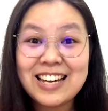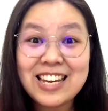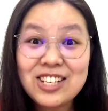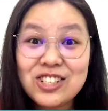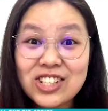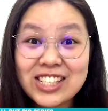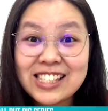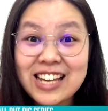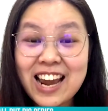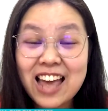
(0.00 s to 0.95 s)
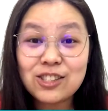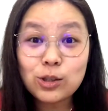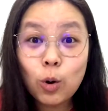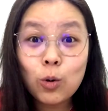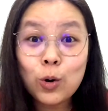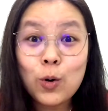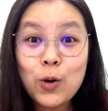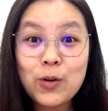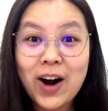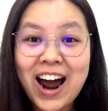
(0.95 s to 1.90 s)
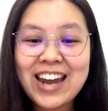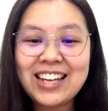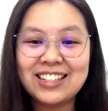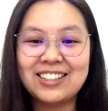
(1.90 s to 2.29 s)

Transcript: Interesting and so cool, right?